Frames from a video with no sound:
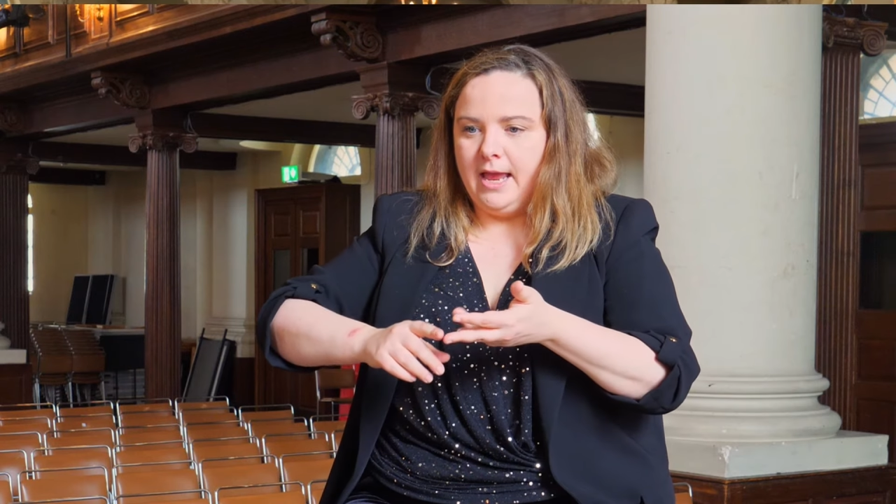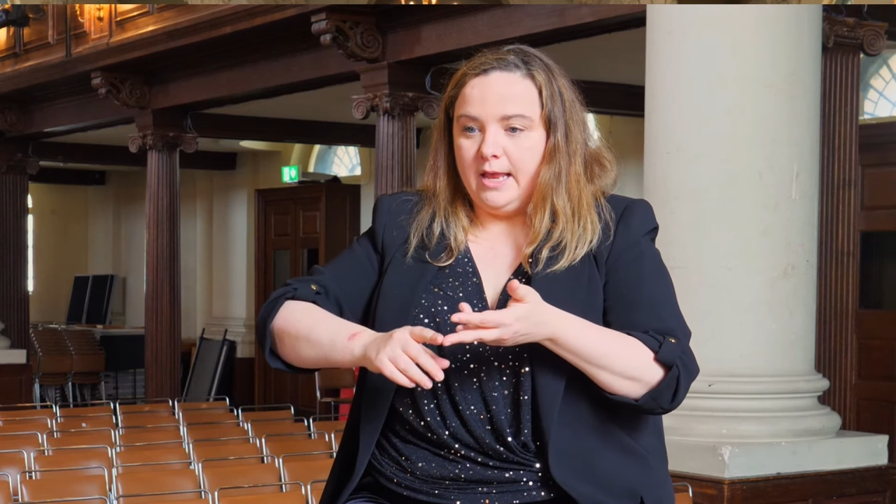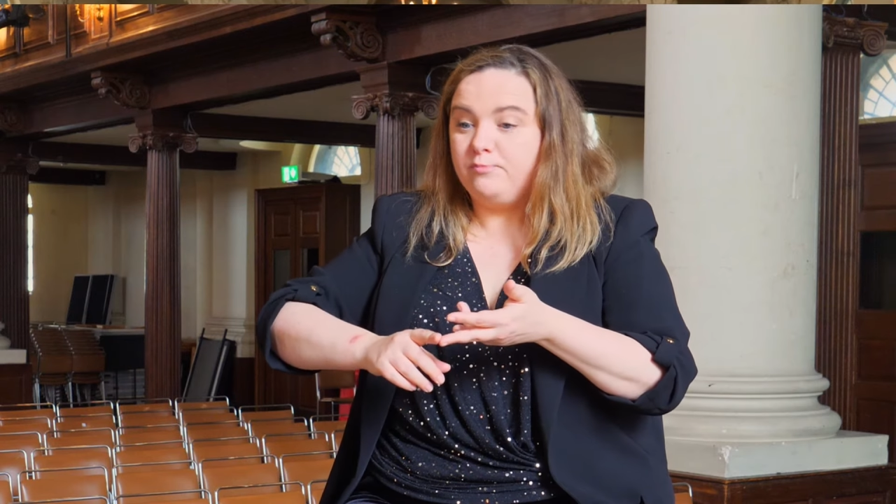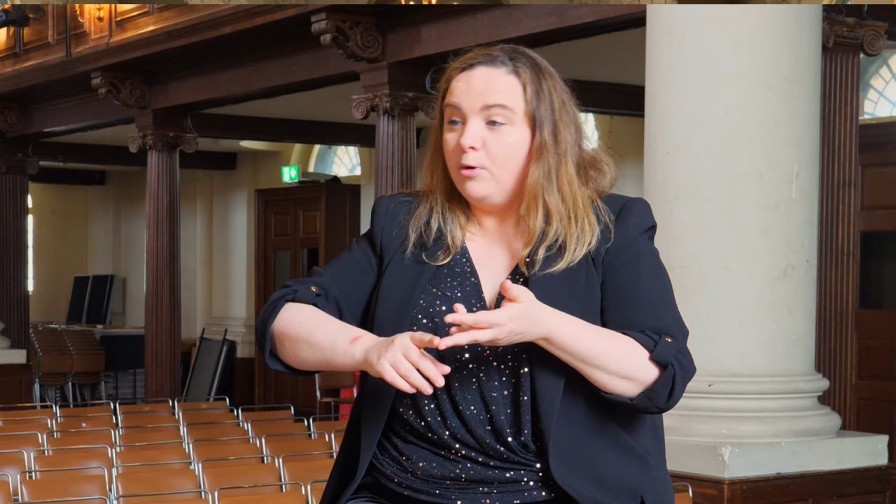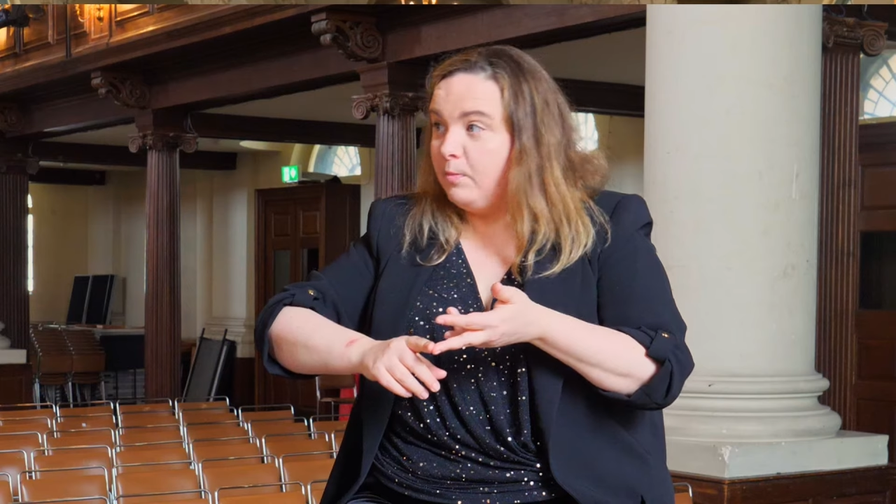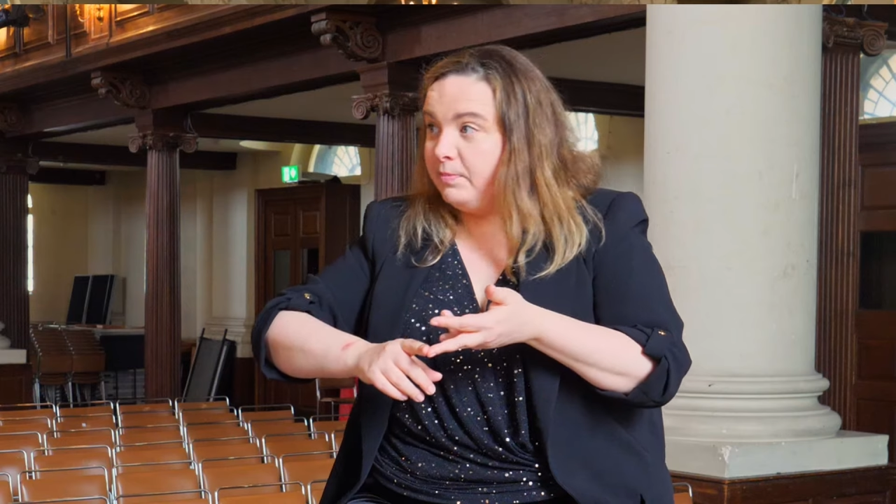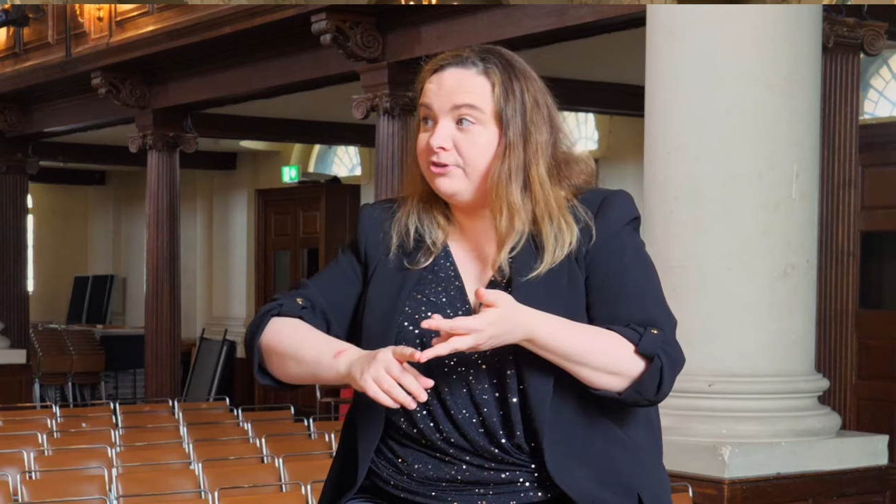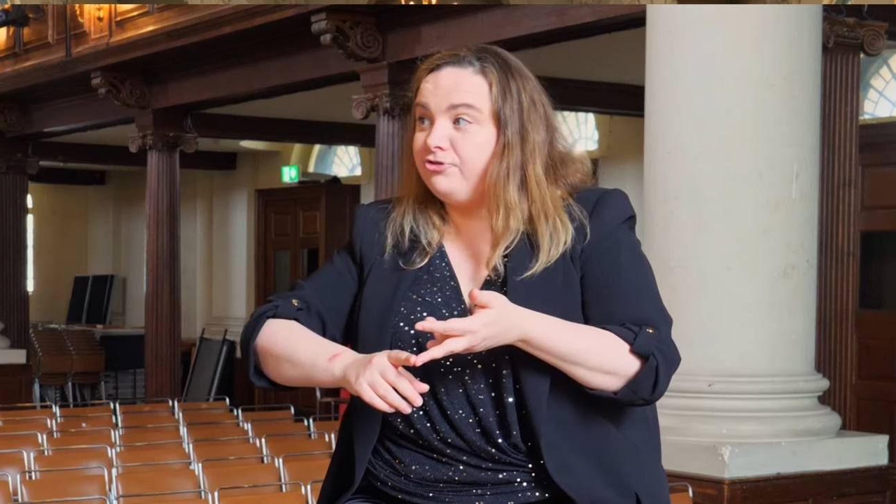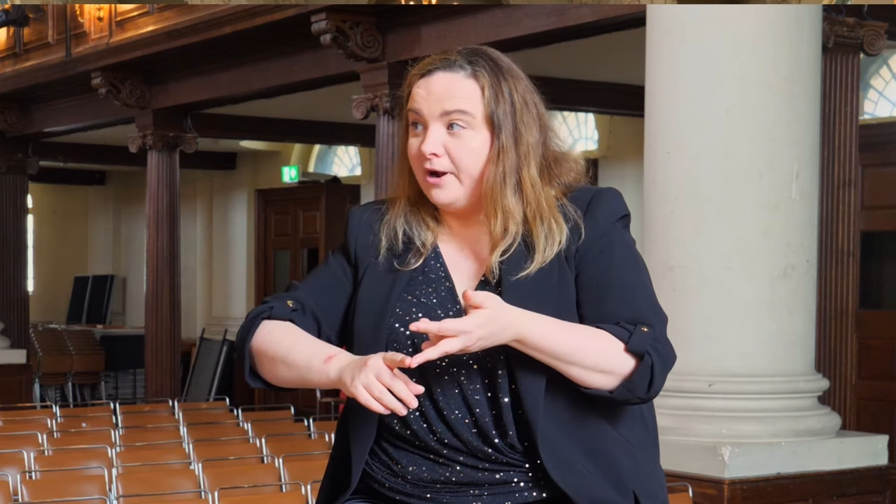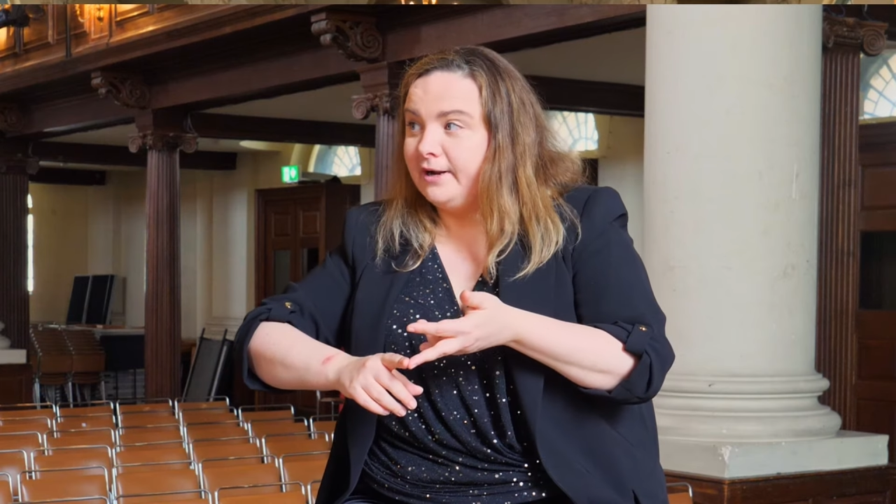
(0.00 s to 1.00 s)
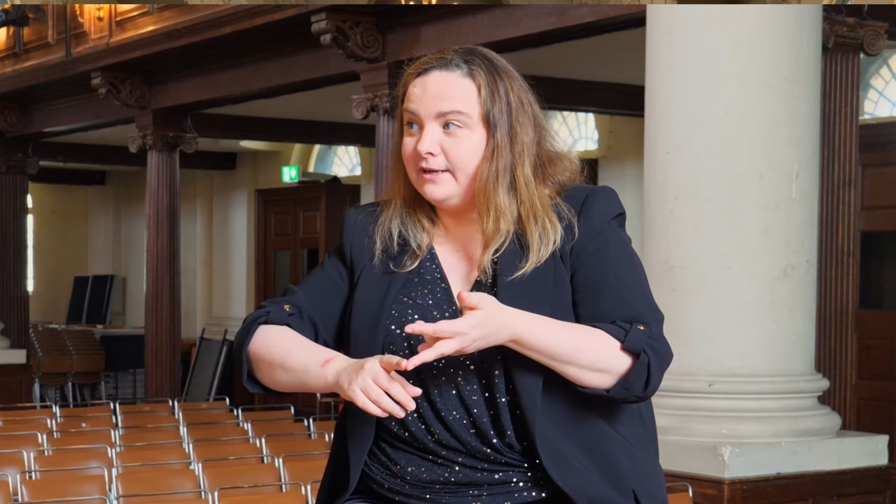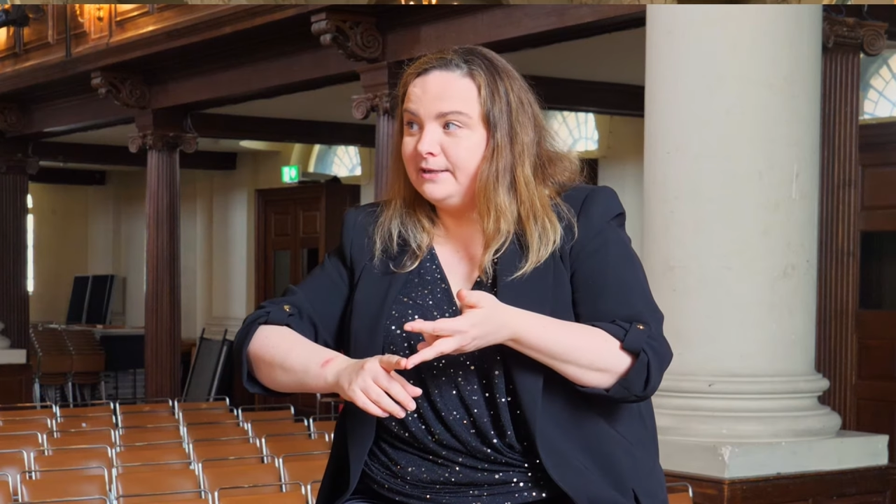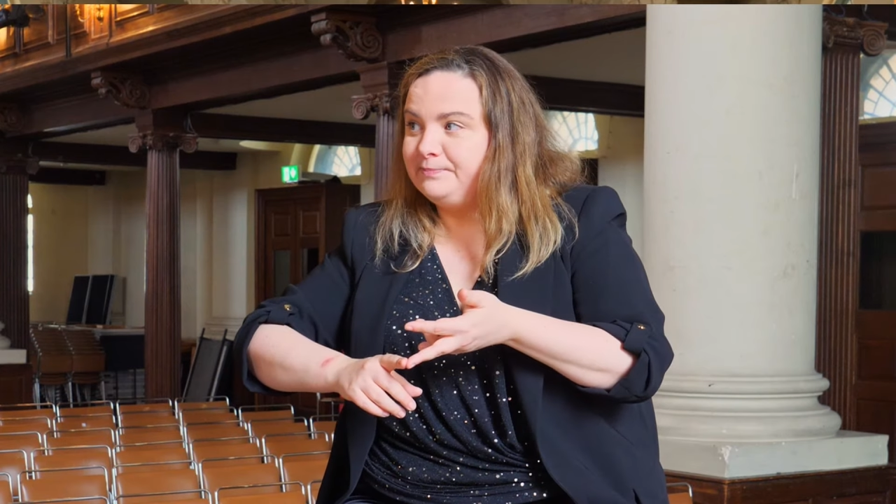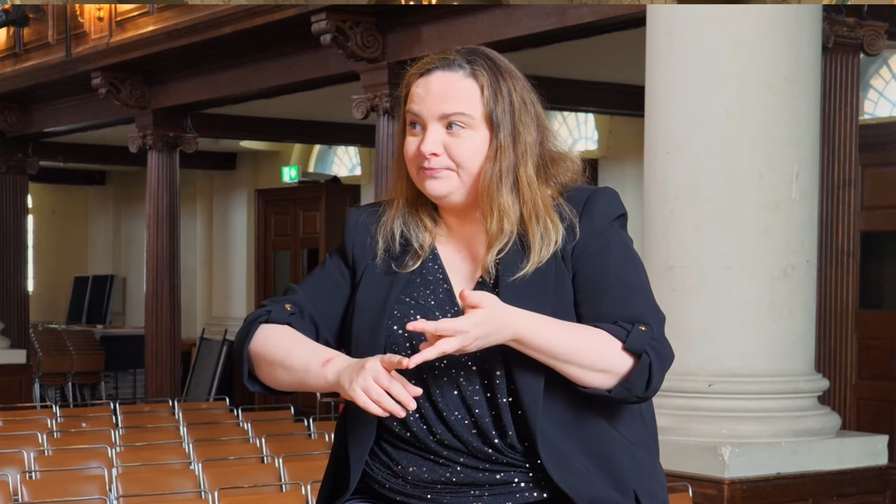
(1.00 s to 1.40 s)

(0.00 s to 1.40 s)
is probably drunk,